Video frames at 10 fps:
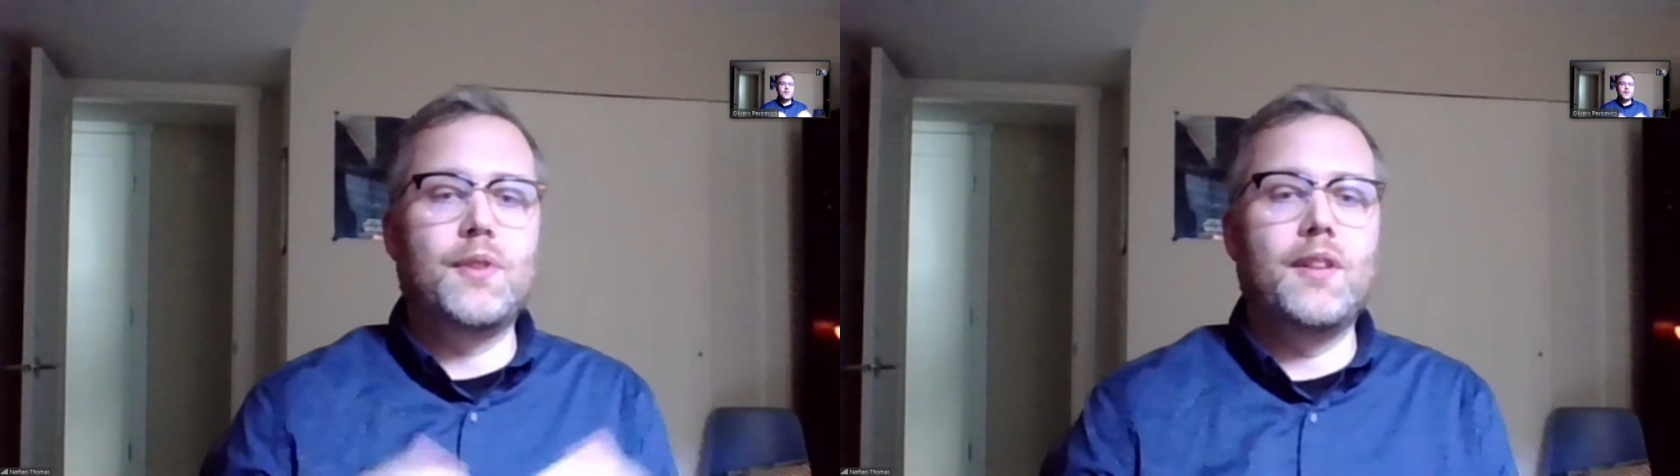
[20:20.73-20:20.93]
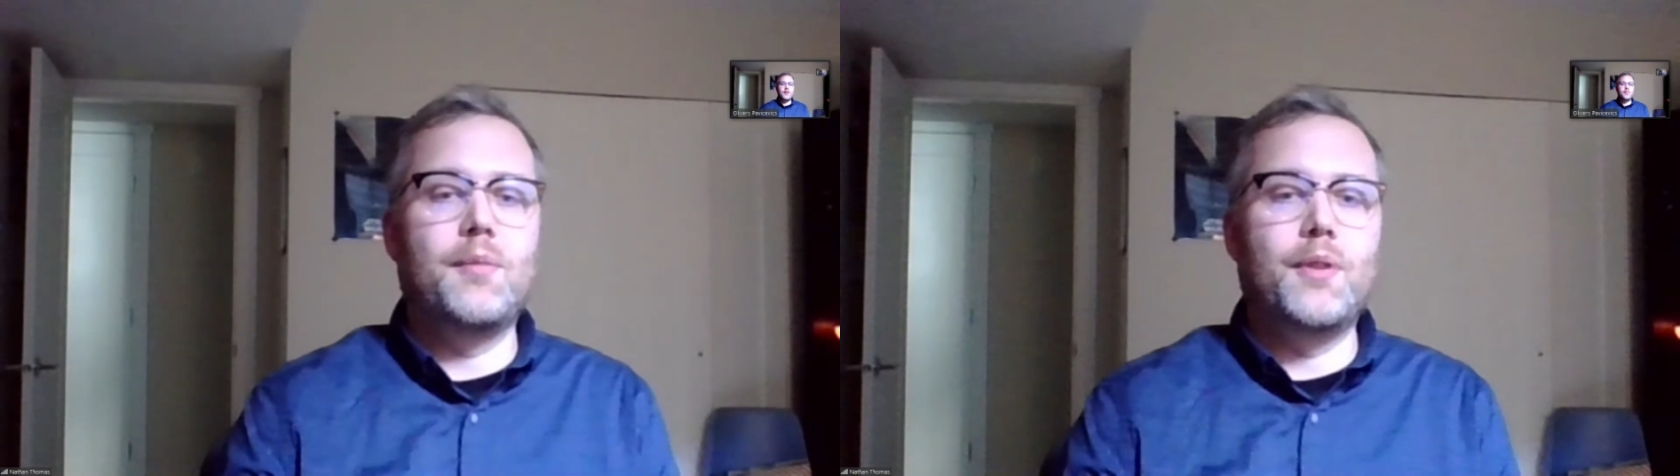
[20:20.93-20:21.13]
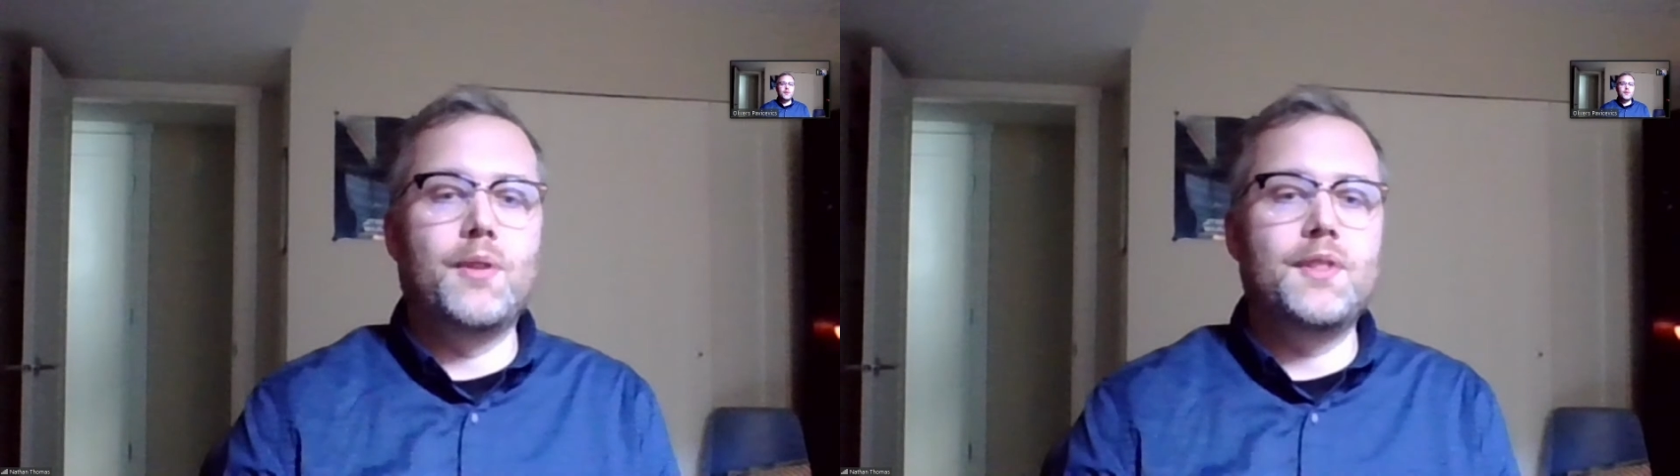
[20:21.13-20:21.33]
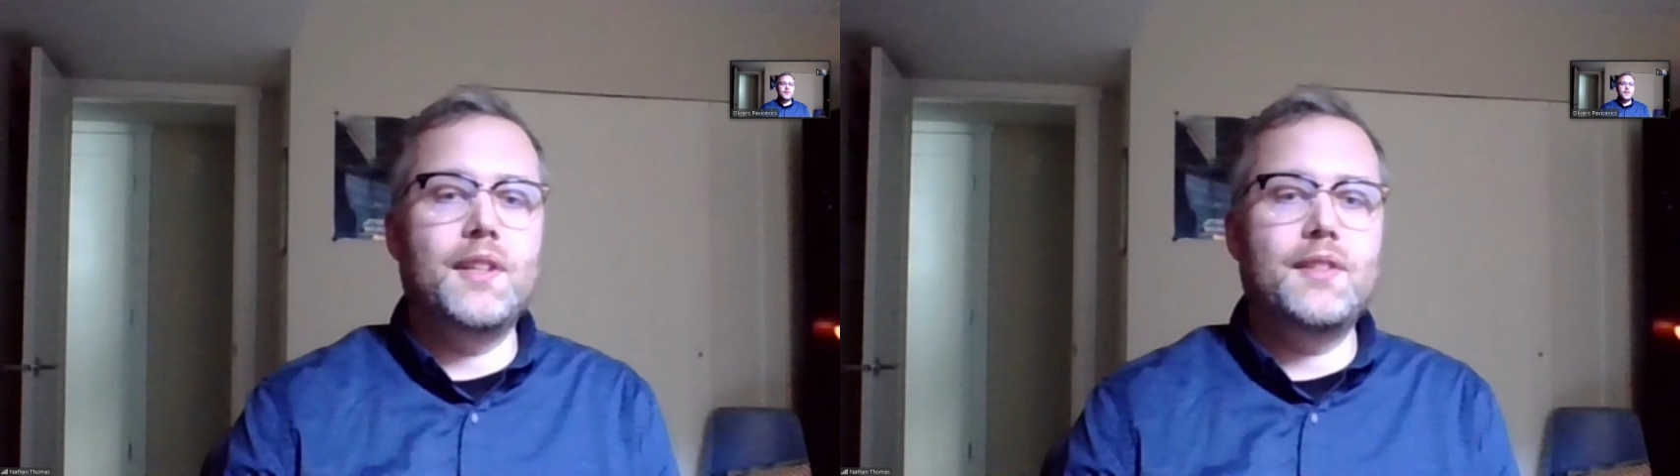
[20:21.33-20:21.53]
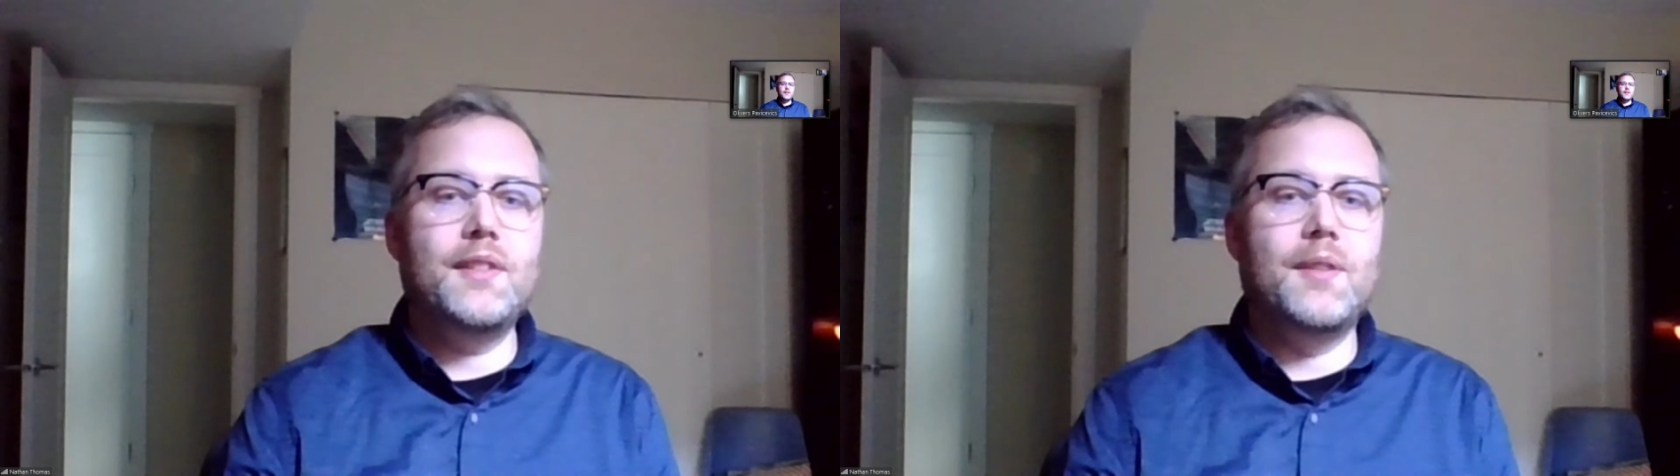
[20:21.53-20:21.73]
creative
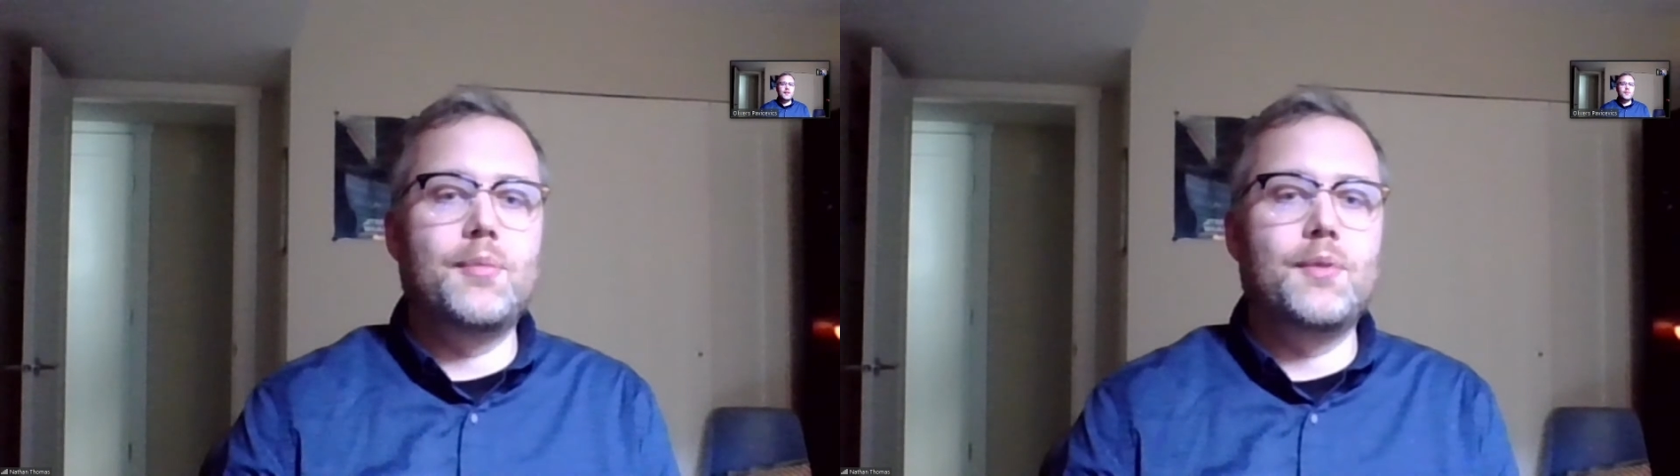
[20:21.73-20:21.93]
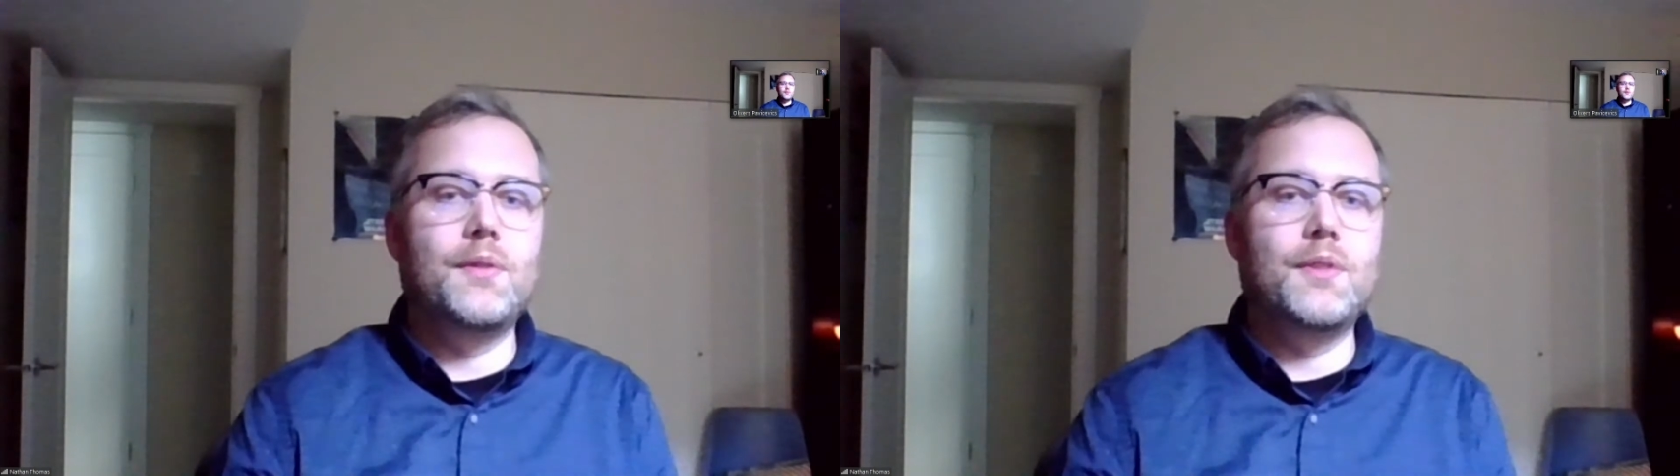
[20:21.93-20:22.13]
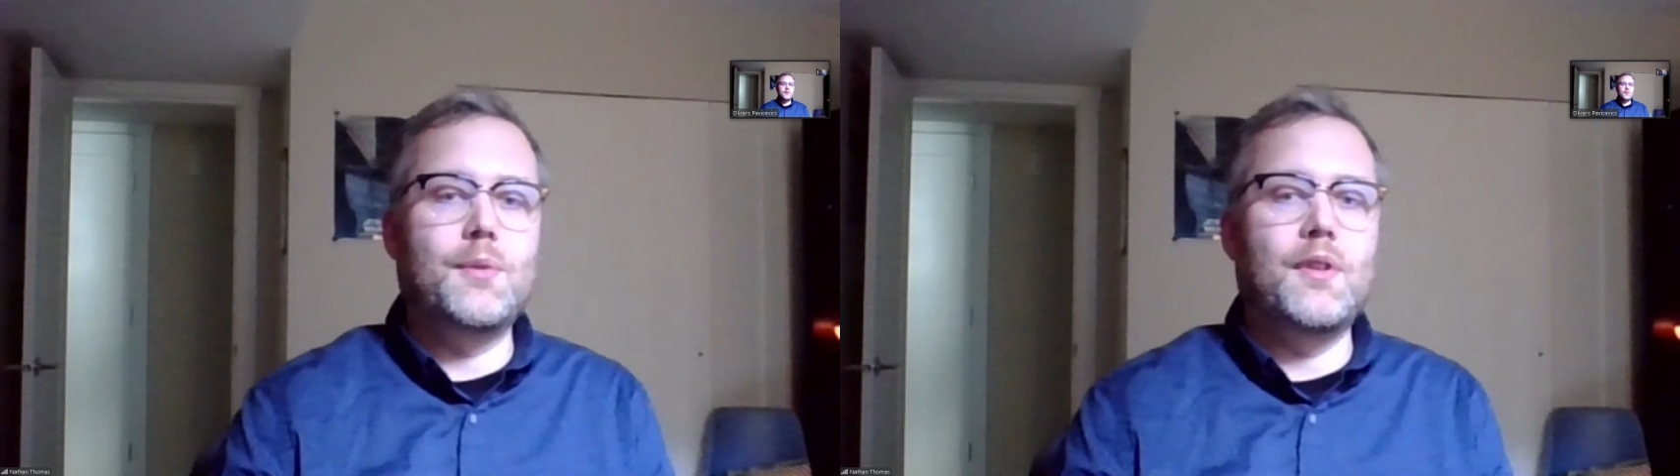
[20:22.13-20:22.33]
process and improves the